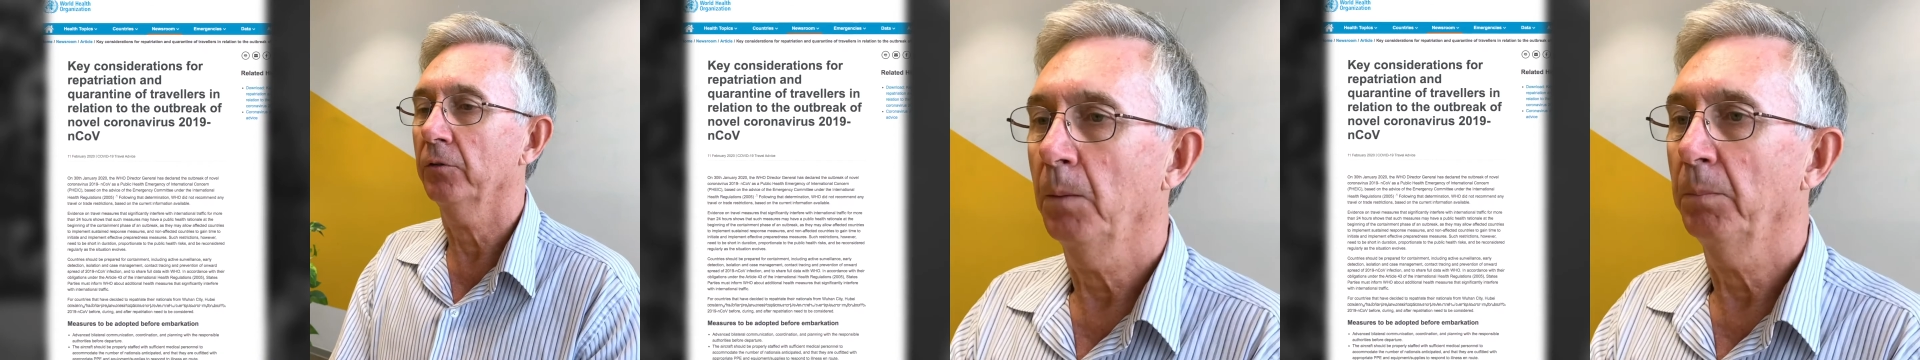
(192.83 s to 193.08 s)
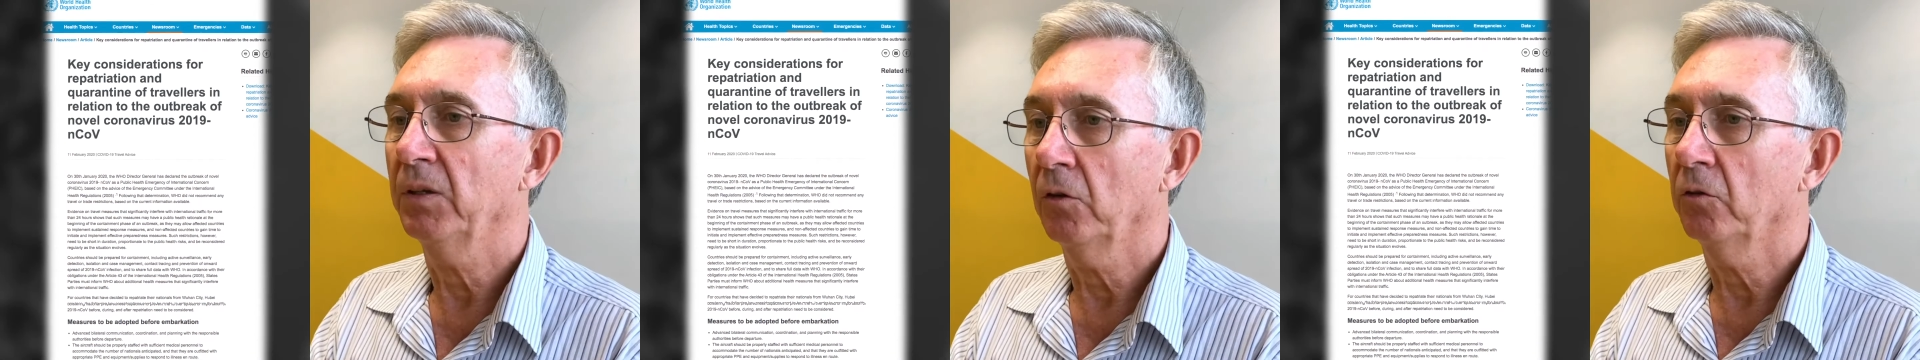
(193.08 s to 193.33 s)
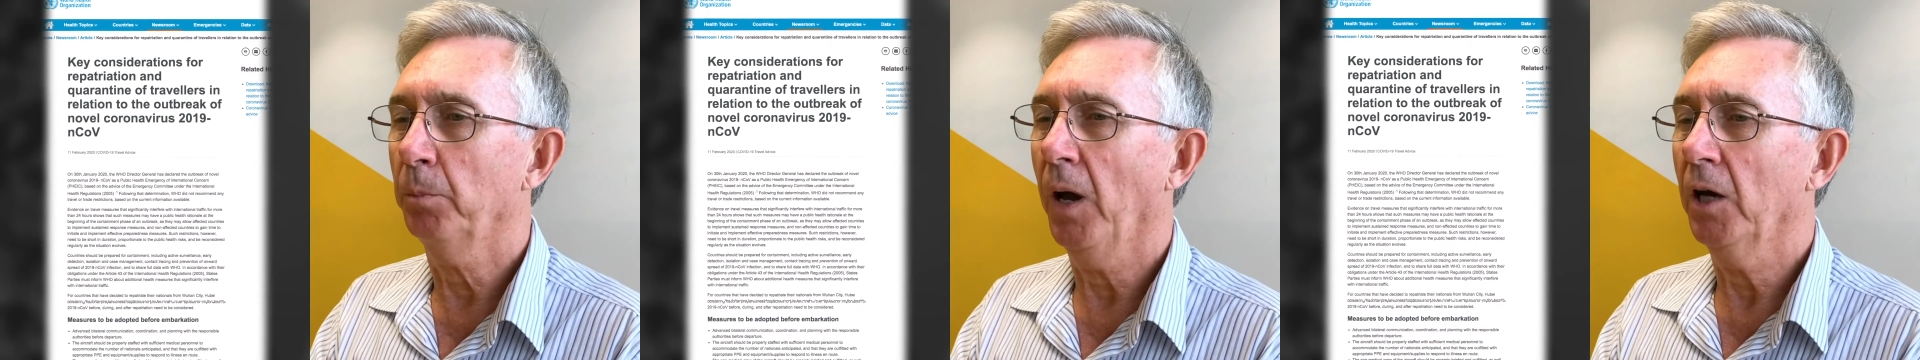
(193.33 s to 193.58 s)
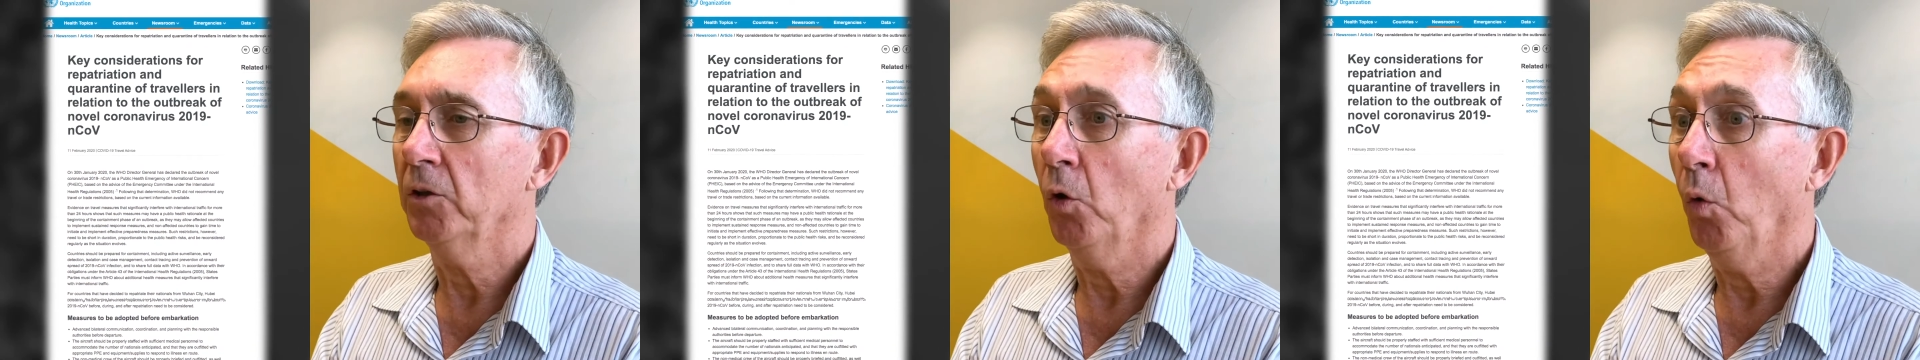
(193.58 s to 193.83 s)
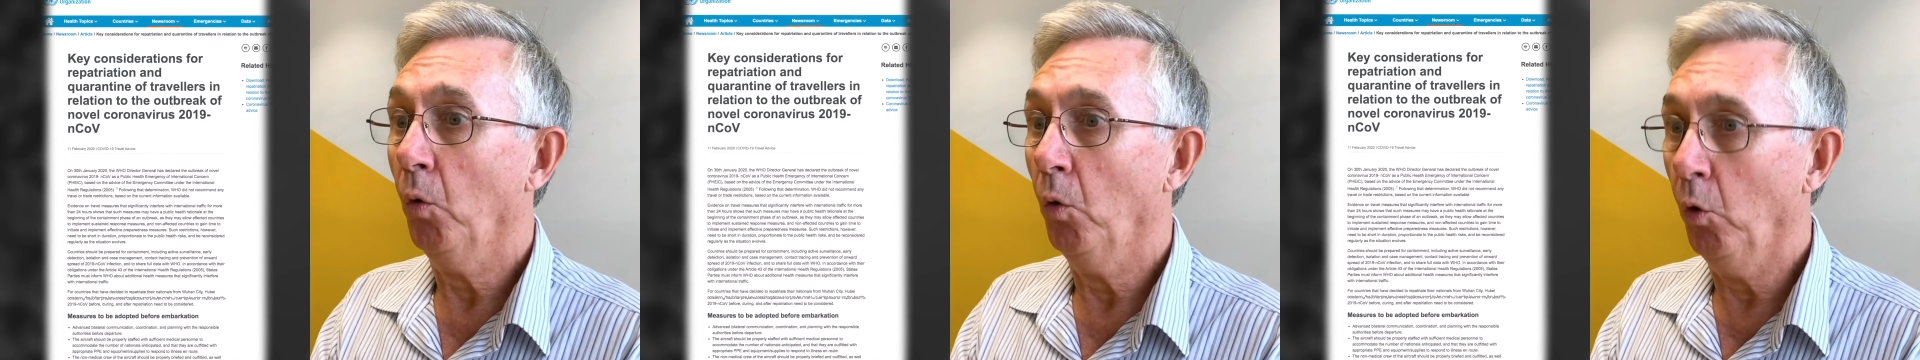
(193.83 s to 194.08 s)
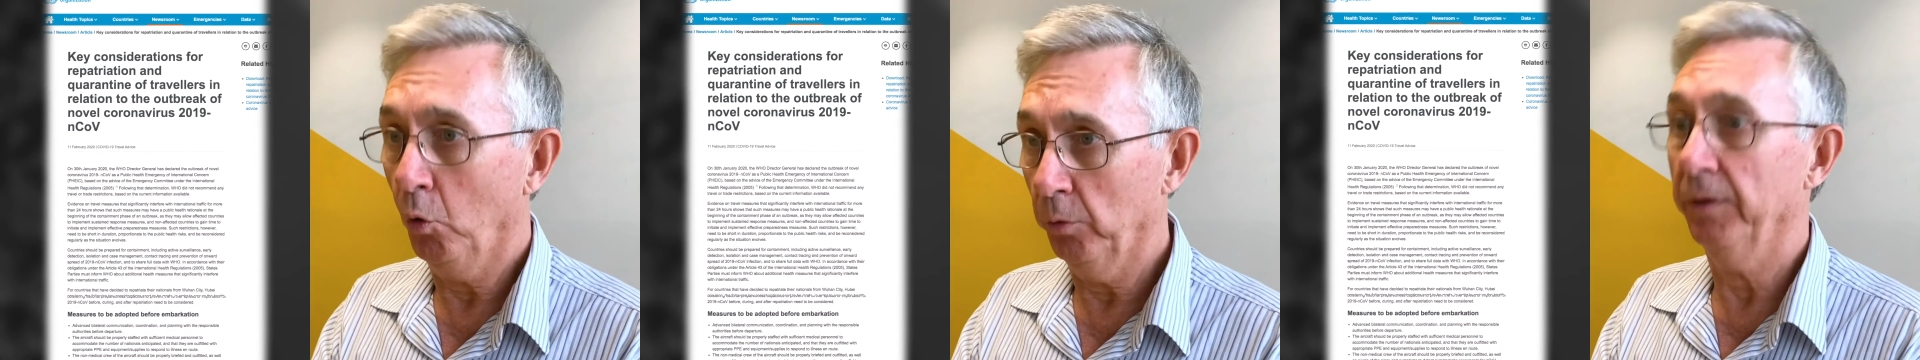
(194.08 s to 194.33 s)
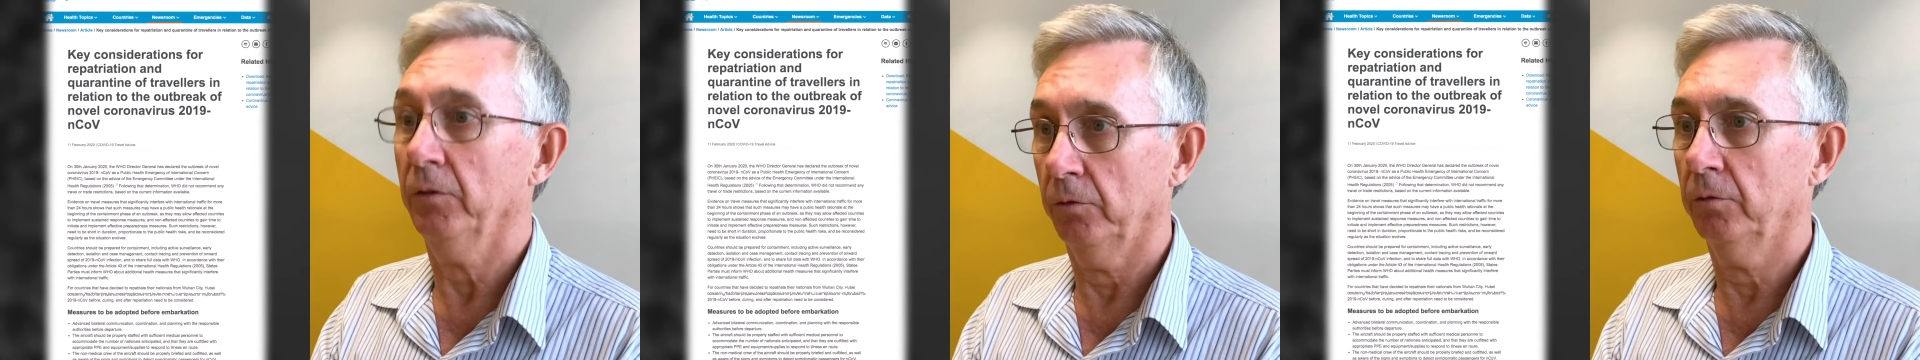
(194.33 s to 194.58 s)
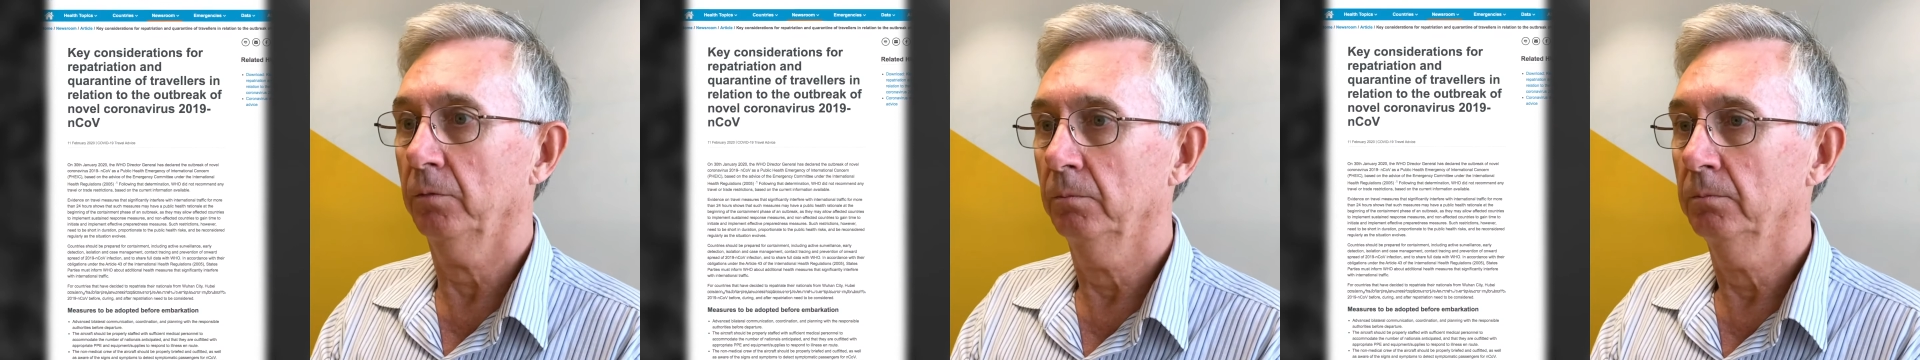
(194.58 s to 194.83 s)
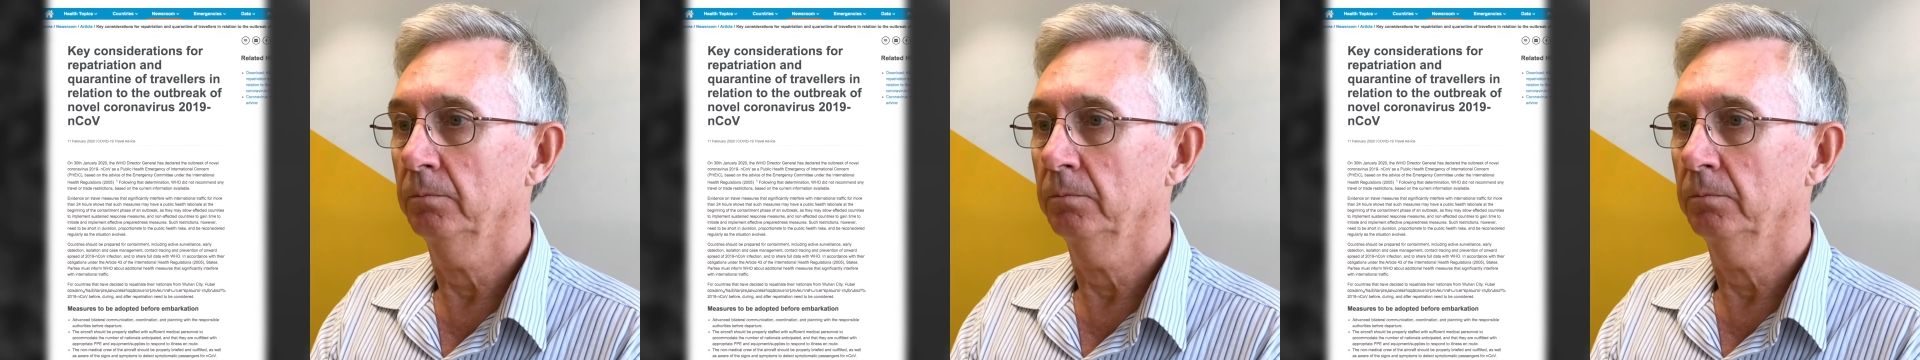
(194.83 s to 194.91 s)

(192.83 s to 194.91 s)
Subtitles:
But despite all this,